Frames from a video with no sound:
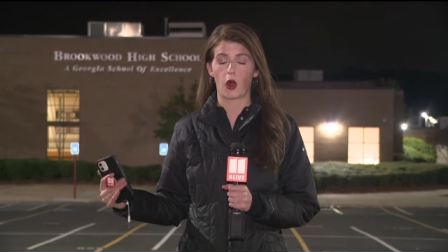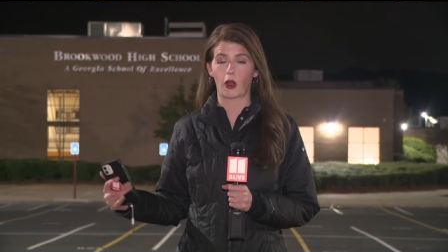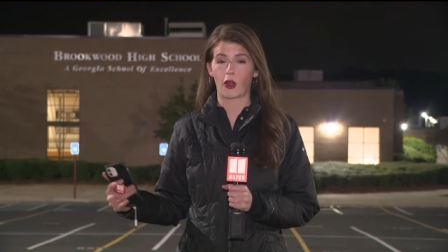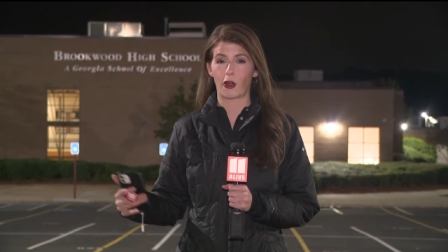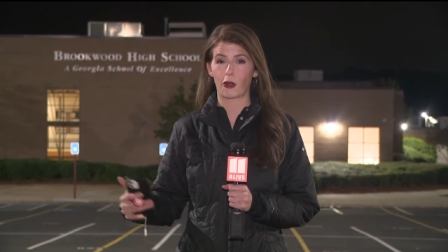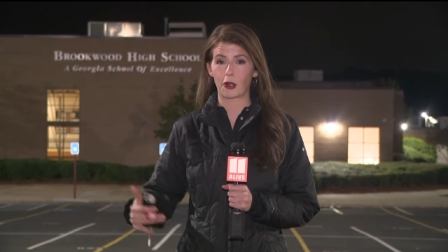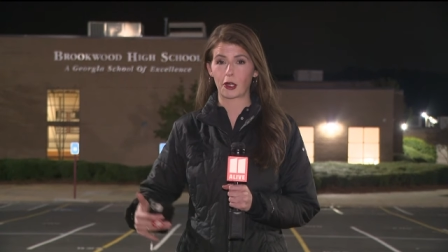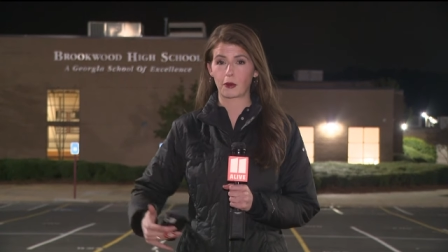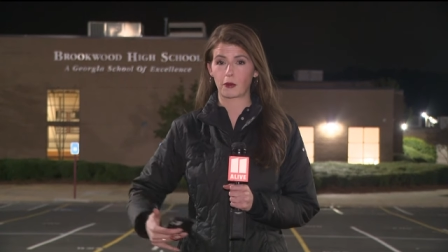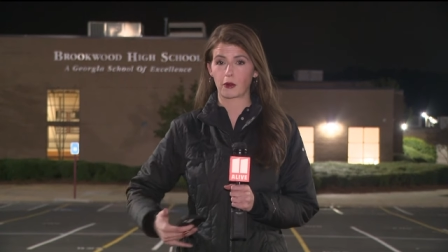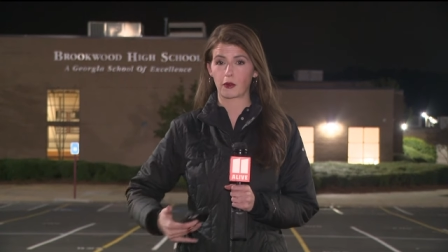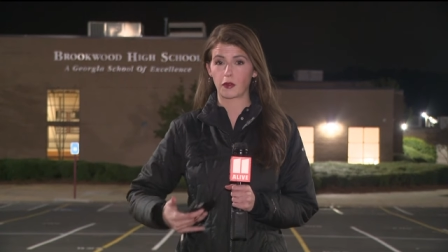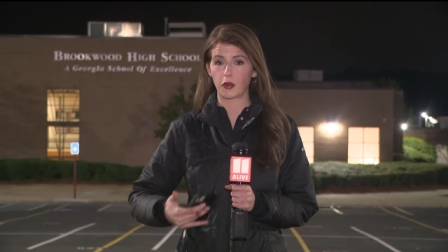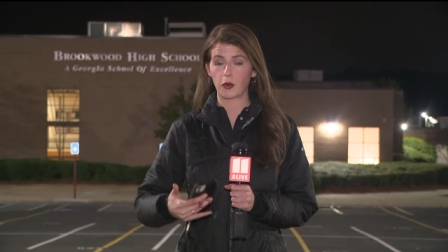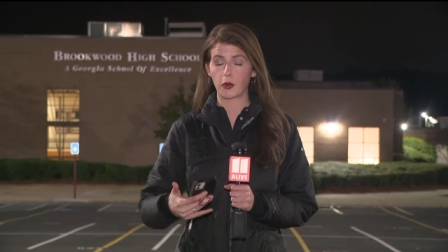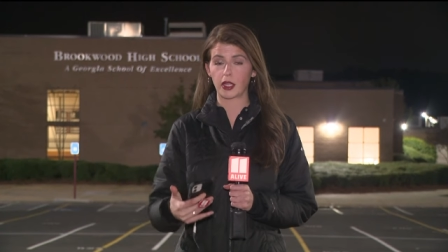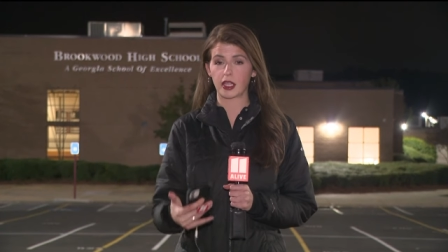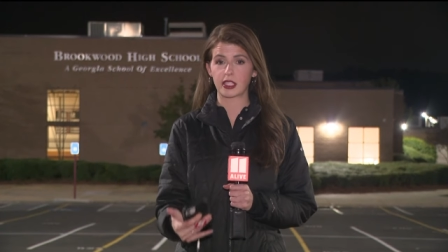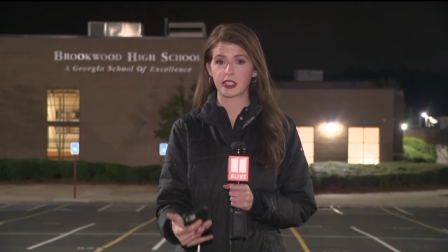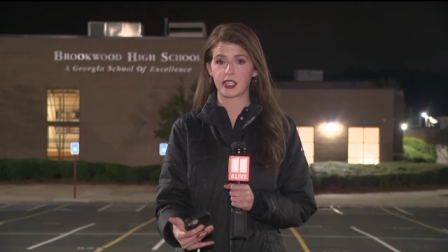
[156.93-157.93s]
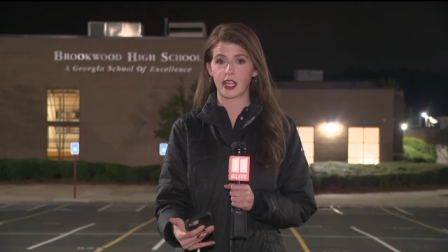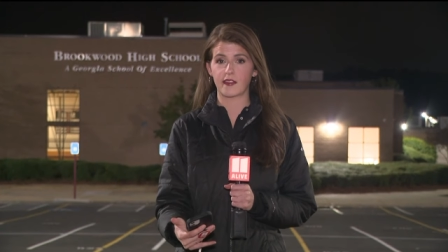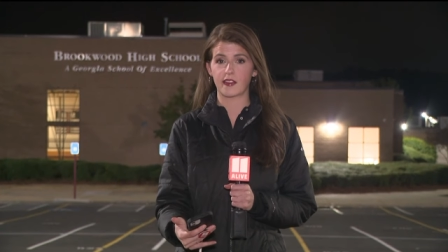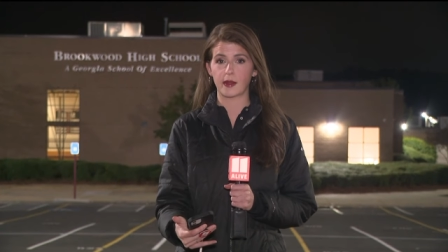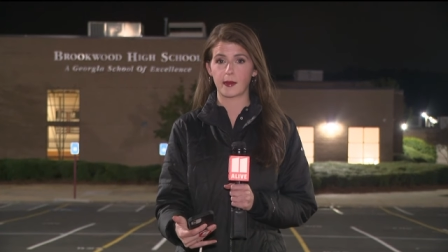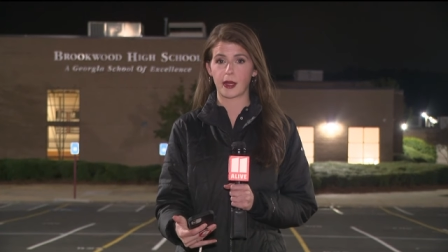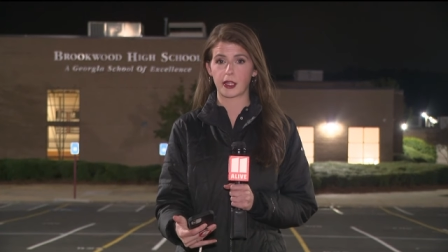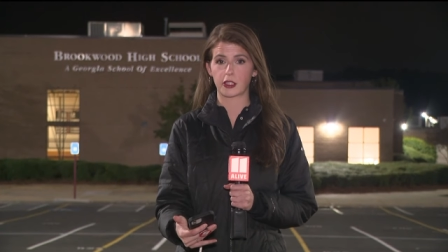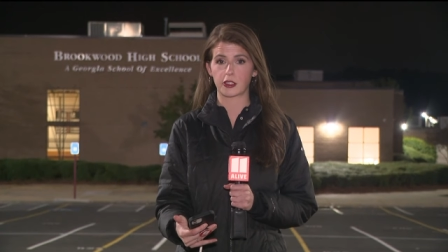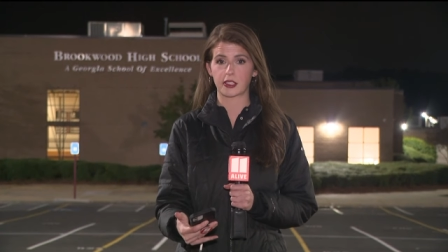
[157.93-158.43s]
are already reviewing the
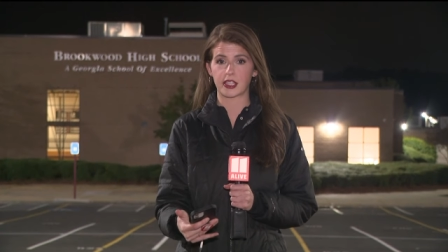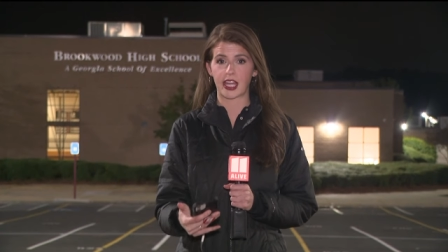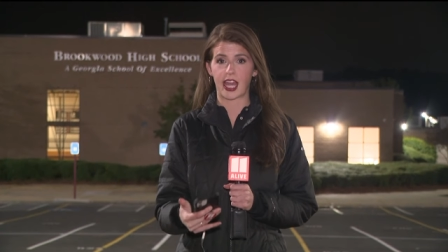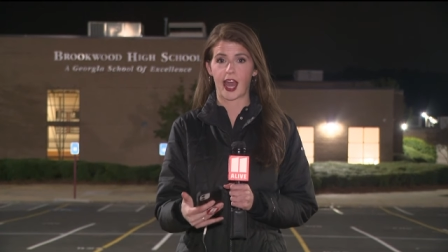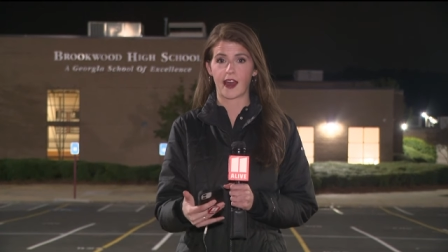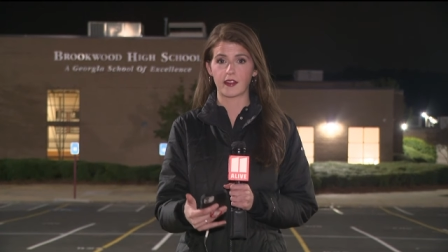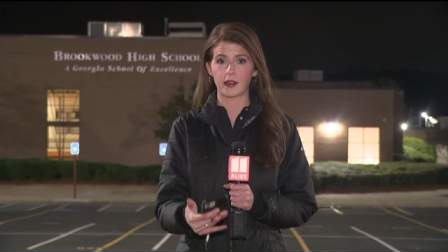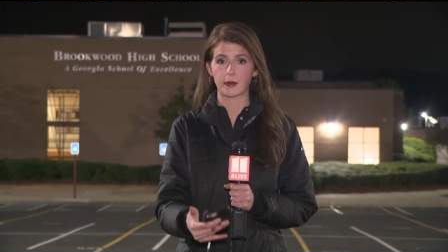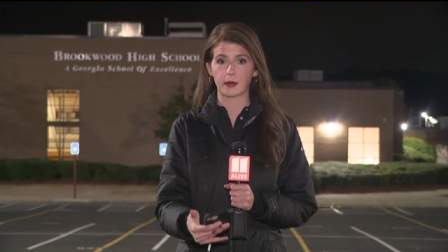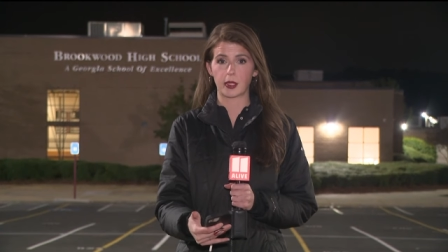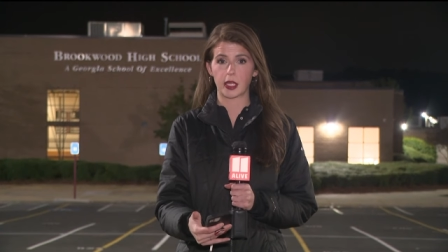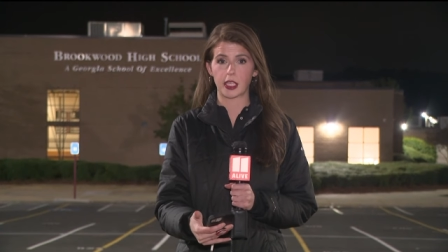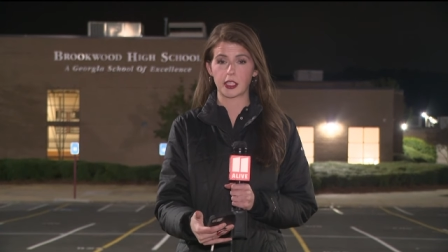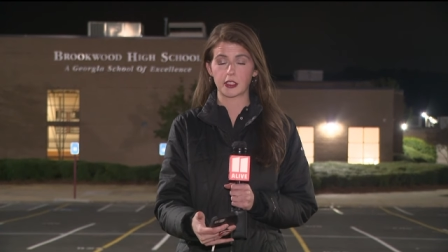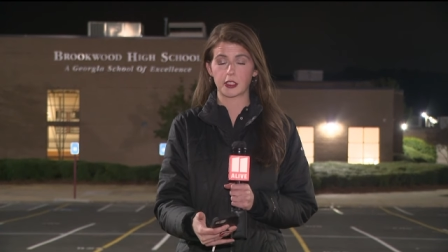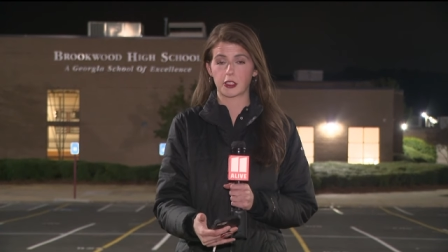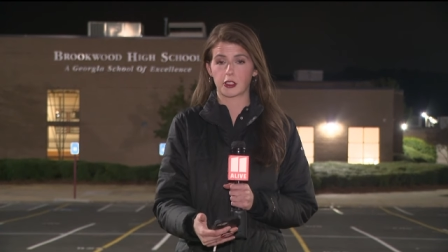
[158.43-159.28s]
safety measures they have in place